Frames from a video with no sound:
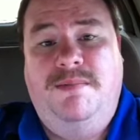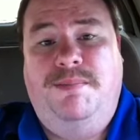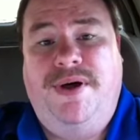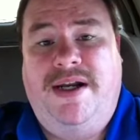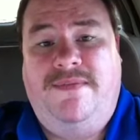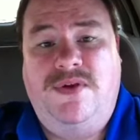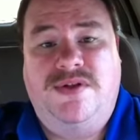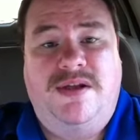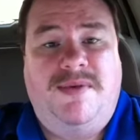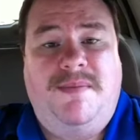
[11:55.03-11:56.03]
But if you
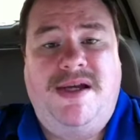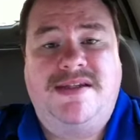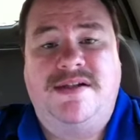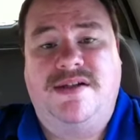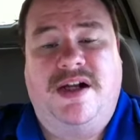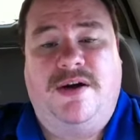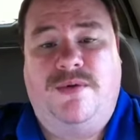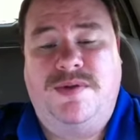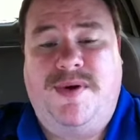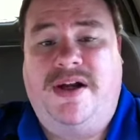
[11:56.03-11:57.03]
send me a message and I don't
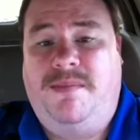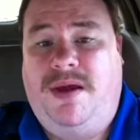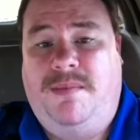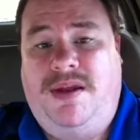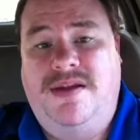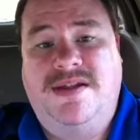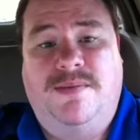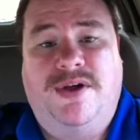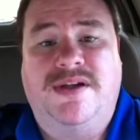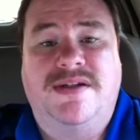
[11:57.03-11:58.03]
respond, it may be that
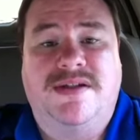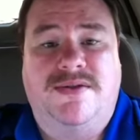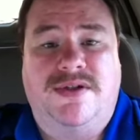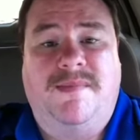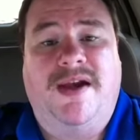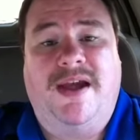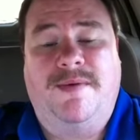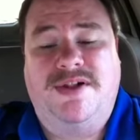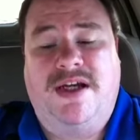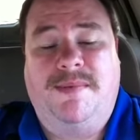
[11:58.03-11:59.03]
someone else is using my
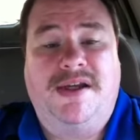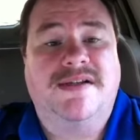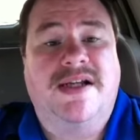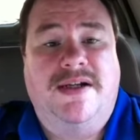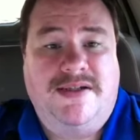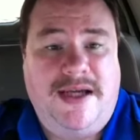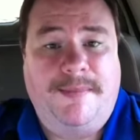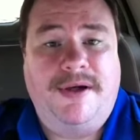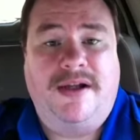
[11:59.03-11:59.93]
gamer tag, because that does happen